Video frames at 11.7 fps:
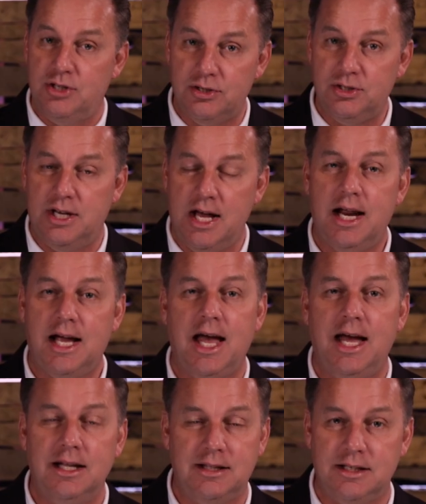just
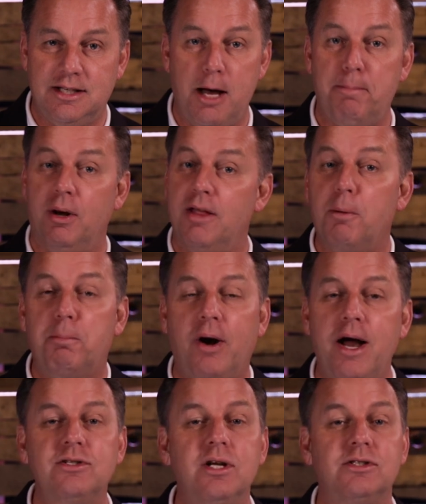dedicated the temple and the
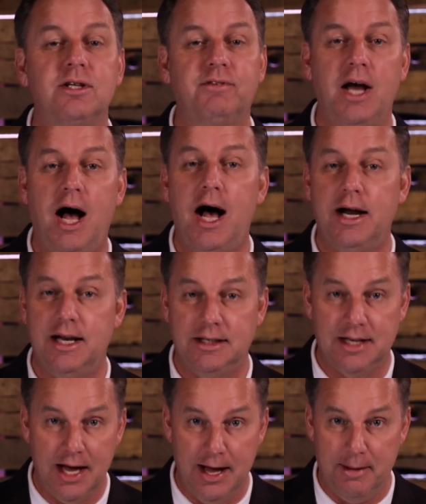presence of God had
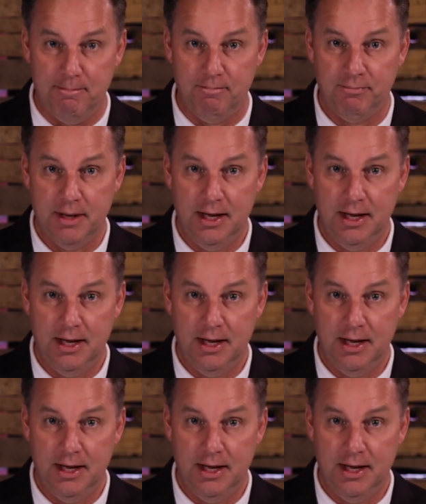come.